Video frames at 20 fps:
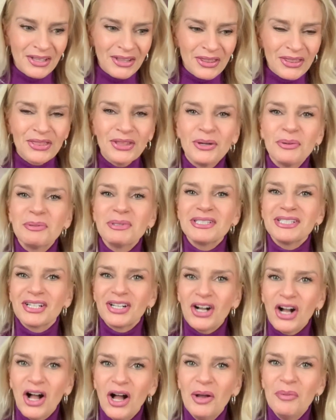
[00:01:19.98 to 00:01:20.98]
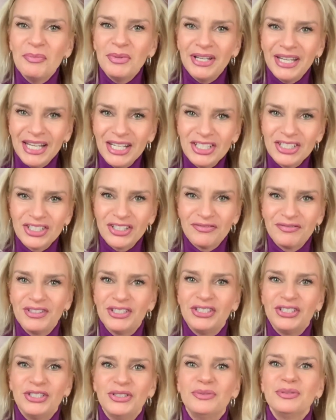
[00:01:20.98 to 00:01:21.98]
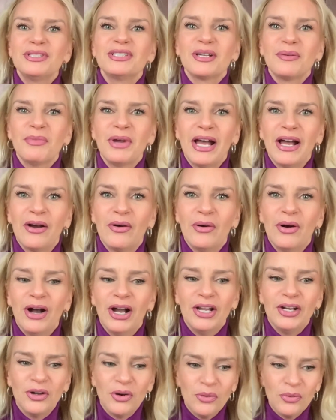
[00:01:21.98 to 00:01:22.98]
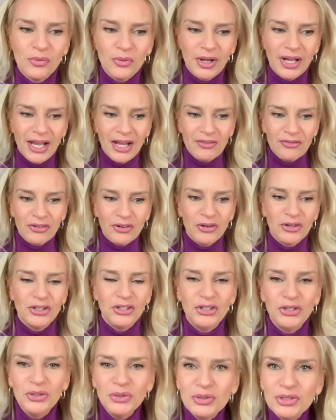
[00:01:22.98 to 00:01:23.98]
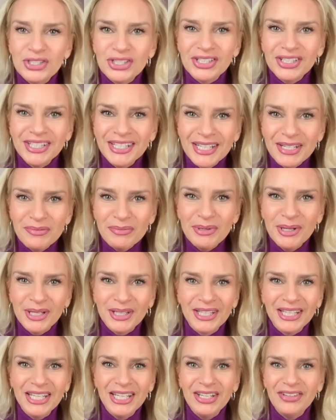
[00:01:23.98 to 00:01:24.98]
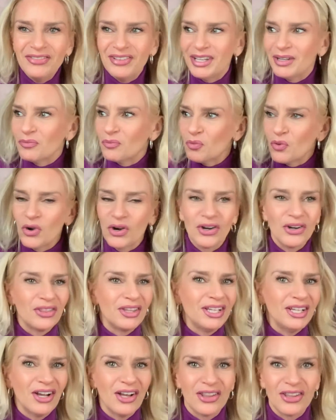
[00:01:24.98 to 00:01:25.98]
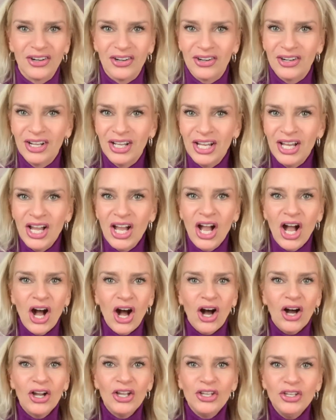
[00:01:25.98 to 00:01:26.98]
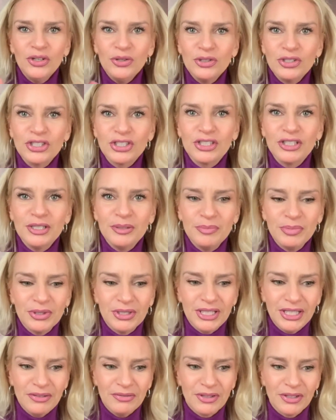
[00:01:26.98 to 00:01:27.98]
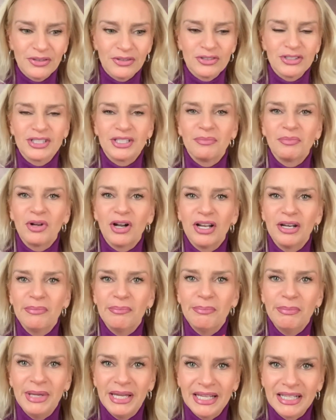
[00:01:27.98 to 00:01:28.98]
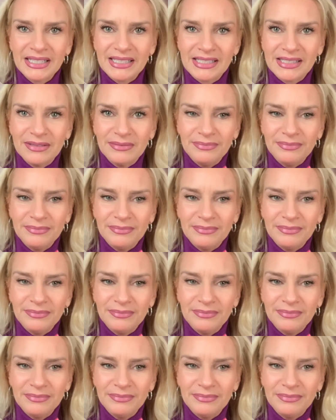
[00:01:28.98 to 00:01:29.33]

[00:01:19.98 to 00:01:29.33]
there was a combination of the two somehow. I don't ever usually believe in one or the other. I usually believe that there's some kind of mix.